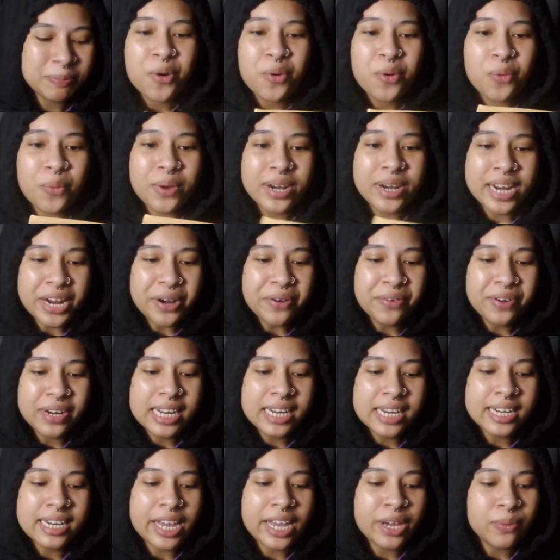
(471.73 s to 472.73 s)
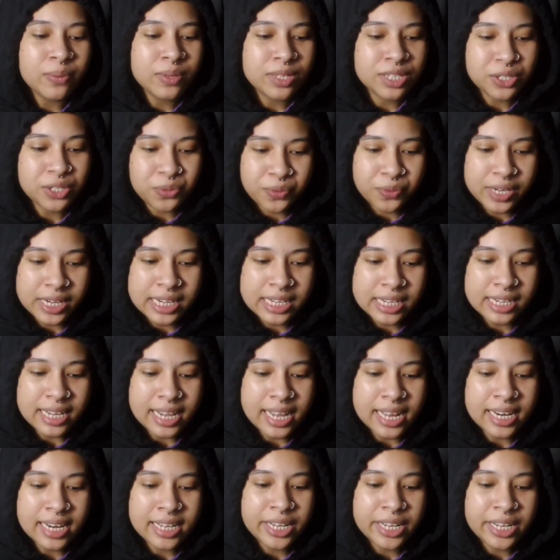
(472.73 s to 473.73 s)
When I read, I would just read,
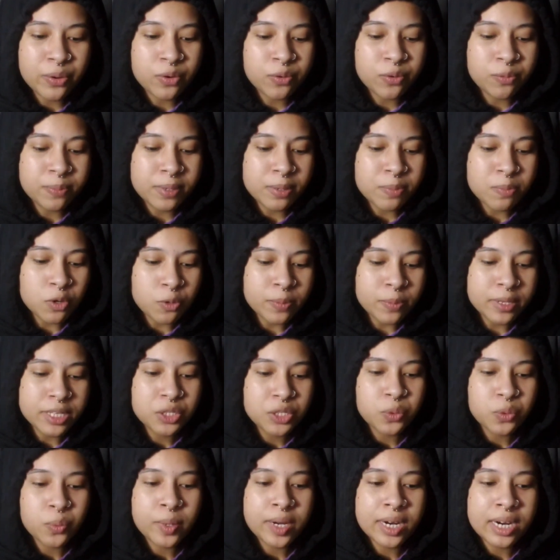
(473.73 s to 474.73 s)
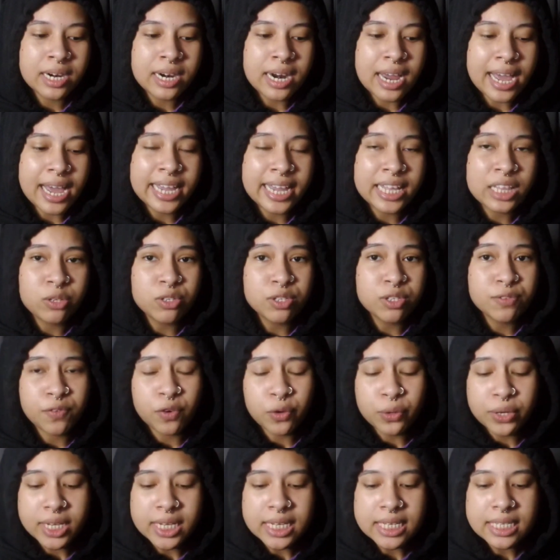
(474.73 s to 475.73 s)
and then there will be moments where I lose
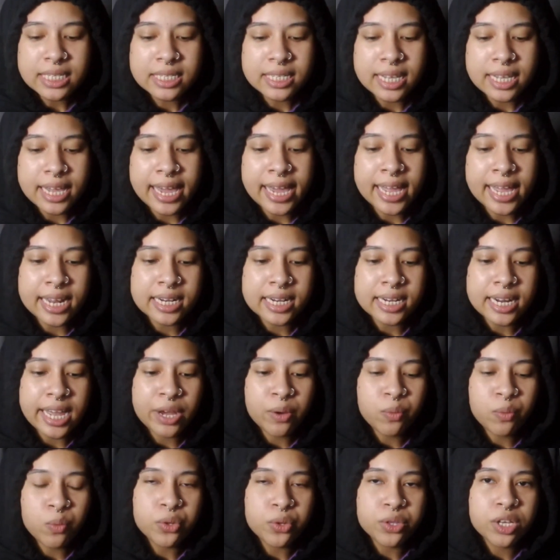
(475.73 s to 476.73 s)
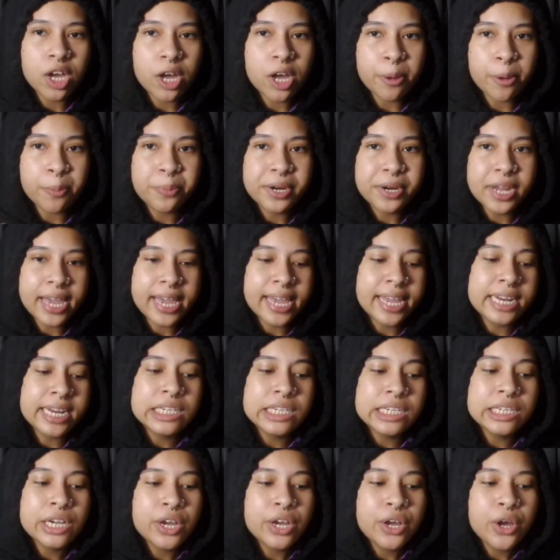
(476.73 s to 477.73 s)
focus and I won't
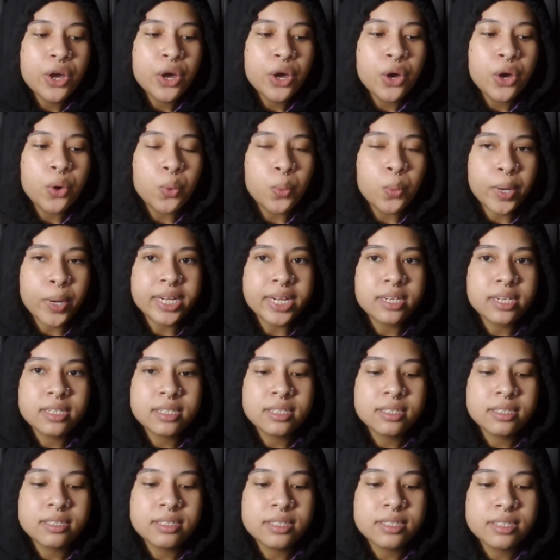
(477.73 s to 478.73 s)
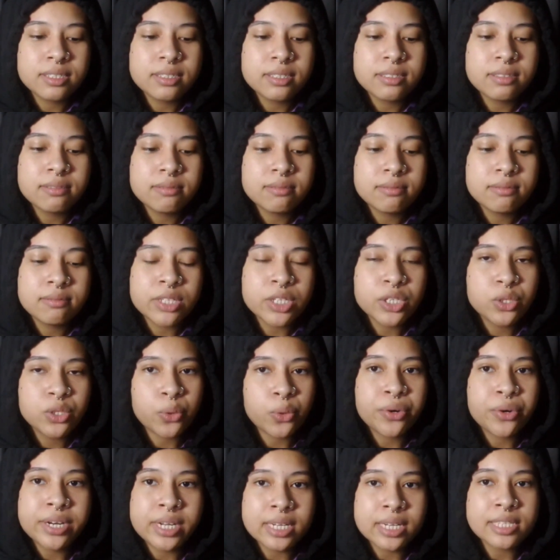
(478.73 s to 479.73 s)
comprehend what the
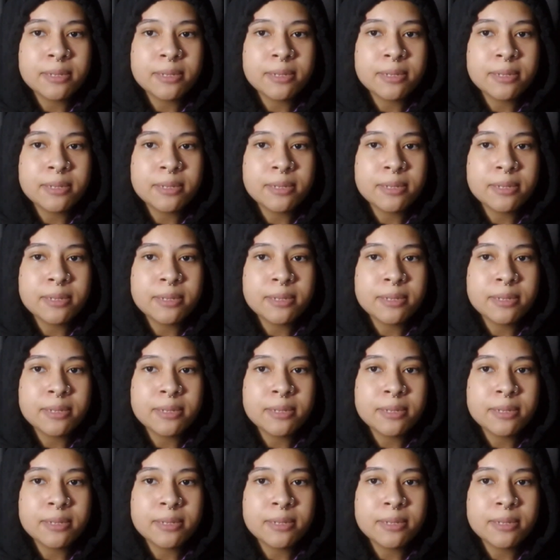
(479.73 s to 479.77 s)
story is